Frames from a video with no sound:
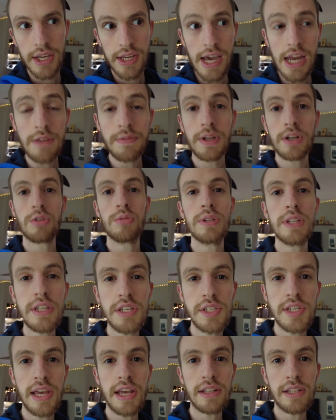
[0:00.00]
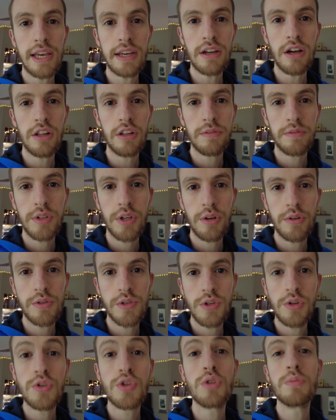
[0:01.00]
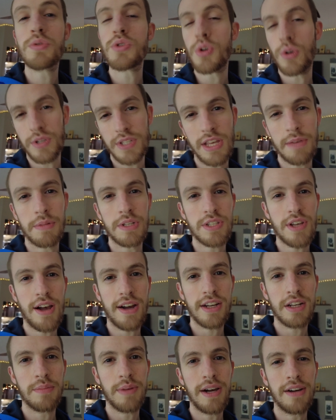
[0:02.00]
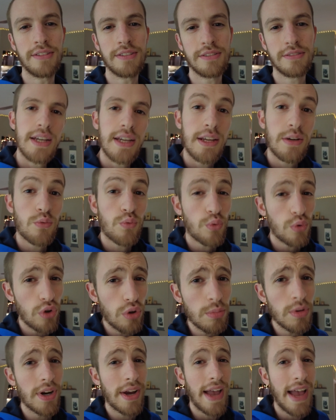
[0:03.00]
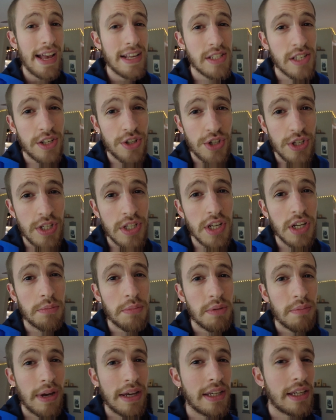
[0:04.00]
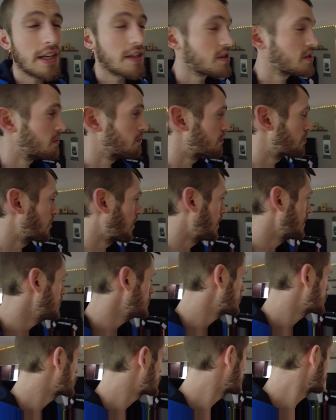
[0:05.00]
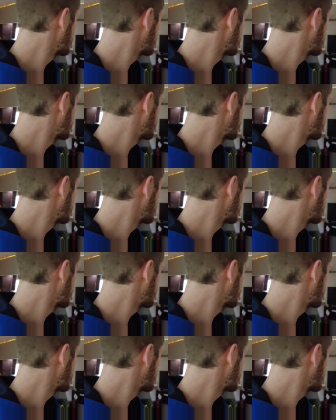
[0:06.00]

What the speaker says: kind of on a release date like all of those YouTube shorts I've been talking about. And rumor has it she's going to be making some brunch.